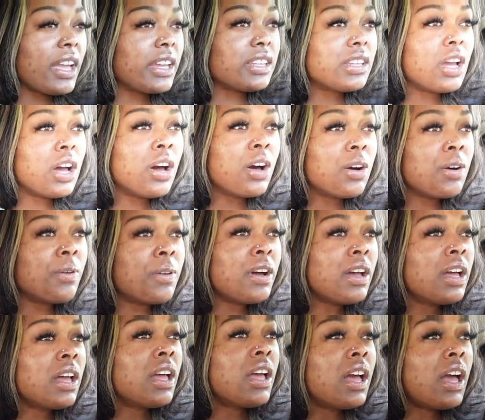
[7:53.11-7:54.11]
know,
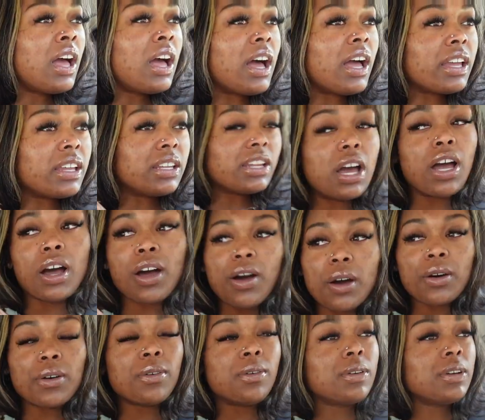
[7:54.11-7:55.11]
I
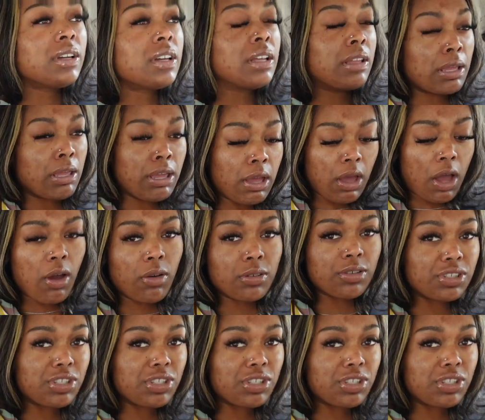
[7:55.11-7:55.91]
know. Oh,